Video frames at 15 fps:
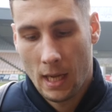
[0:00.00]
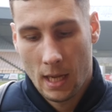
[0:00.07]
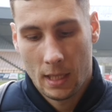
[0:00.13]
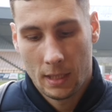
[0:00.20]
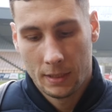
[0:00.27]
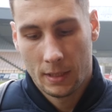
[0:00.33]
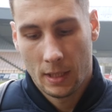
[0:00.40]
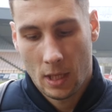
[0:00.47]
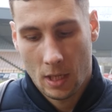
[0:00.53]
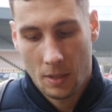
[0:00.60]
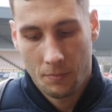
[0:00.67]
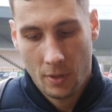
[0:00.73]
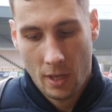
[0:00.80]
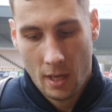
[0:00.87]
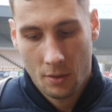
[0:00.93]
and
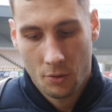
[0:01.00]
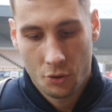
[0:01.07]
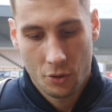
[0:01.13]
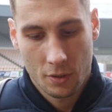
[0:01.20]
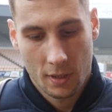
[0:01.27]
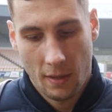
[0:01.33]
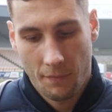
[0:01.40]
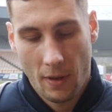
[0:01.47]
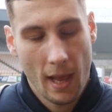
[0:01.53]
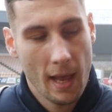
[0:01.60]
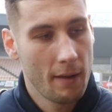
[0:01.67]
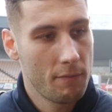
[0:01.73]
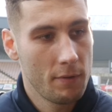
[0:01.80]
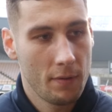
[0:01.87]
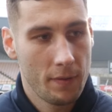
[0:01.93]
um, yeah, just give it
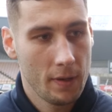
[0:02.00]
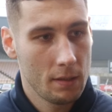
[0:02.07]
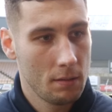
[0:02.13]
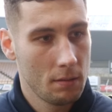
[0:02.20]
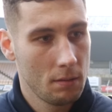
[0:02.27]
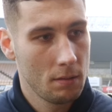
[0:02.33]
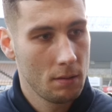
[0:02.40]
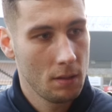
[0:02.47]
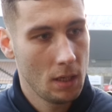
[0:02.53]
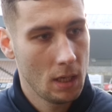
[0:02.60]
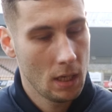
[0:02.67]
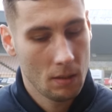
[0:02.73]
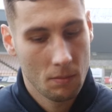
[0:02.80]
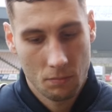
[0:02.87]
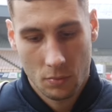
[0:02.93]
everything.
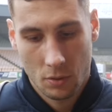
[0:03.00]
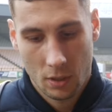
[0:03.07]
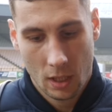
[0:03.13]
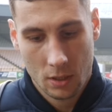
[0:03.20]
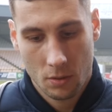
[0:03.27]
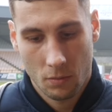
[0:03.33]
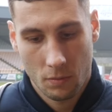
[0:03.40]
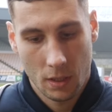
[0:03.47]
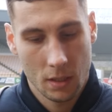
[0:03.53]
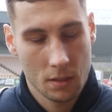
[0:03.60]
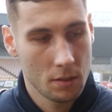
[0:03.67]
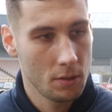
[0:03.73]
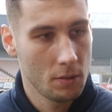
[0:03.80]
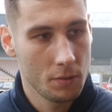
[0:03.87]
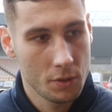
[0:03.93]
Um, that's all we need
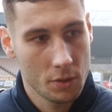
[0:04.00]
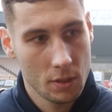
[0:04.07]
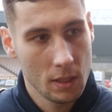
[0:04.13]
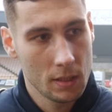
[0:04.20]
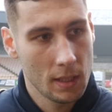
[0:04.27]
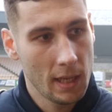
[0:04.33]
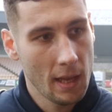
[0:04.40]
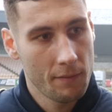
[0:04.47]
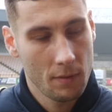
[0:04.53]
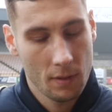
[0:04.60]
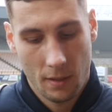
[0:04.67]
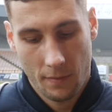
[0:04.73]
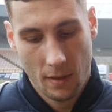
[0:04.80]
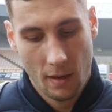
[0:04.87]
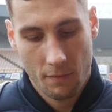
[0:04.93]
to do. We just need to give,
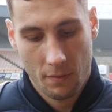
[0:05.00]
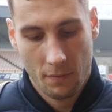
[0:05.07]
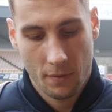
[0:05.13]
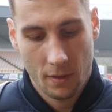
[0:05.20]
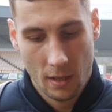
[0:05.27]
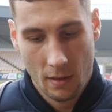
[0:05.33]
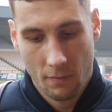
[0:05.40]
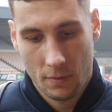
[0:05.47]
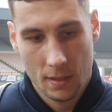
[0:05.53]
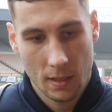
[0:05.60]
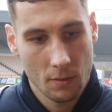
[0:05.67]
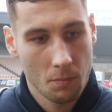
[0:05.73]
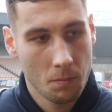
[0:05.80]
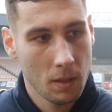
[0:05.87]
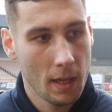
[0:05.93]
give it everything, every
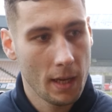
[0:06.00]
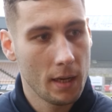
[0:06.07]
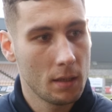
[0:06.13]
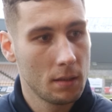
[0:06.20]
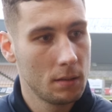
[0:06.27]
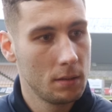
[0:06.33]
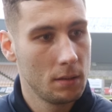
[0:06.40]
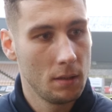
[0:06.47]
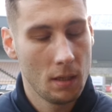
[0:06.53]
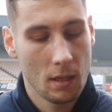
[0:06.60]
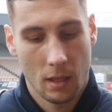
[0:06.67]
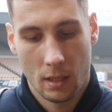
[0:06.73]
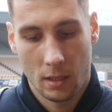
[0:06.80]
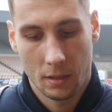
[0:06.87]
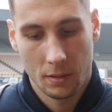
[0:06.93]
single player,
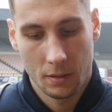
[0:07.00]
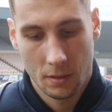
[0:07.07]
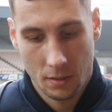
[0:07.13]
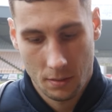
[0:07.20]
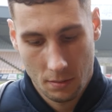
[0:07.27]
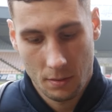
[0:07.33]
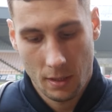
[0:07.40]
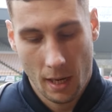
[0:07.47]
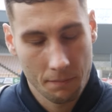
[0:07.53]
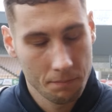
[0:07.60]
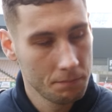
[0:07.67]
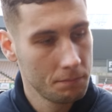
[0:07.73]
and yeah.